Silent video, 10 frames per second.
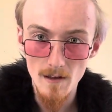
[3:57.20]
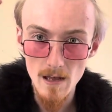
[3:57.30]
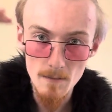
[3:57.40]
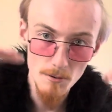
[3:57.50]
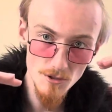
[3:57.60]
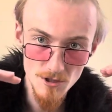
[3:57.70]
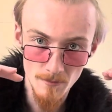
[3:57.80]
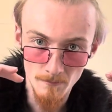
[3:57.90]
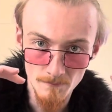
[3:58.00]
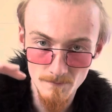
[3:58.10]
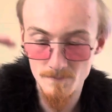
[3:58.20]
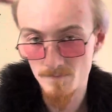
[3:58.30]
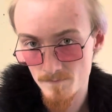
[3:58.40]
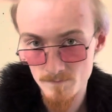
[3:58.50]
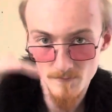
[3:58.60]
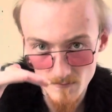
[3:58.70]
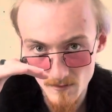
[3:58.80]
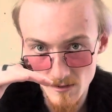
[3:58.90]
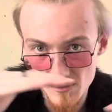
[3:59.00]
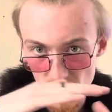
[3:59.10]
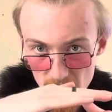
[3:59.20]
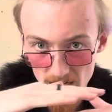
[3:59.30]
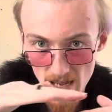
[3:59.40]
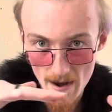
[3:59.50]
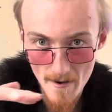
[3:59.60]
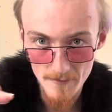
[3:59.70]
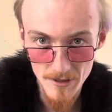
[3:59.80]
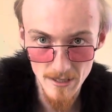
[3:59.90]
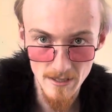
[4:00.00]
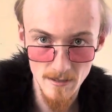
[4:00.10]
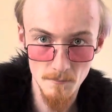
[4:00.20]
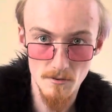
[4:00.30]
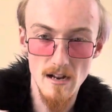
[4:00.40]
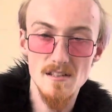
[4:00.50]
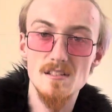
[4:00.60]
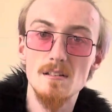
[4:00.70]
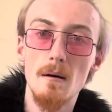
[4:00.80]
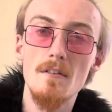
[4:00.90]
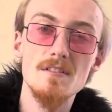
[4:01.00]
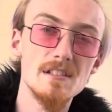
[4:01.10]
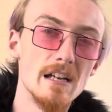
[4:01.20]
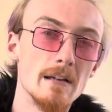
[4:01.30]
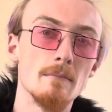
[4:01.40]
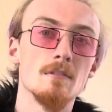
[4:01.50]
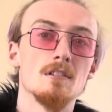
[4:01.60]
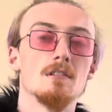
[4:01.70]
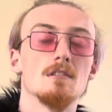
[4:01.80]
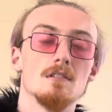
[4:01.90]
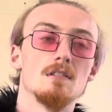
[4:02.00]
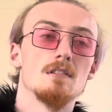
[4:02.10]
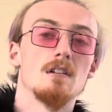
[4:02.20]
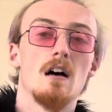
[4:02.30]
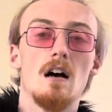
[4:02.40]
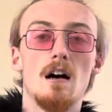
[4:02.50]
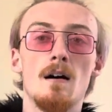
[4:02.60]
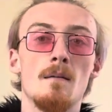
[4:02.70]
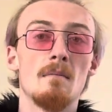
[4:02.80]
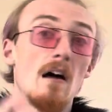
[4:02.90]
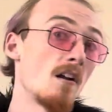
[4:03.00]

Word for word: and push them so they get everything compressed about the same. Um, and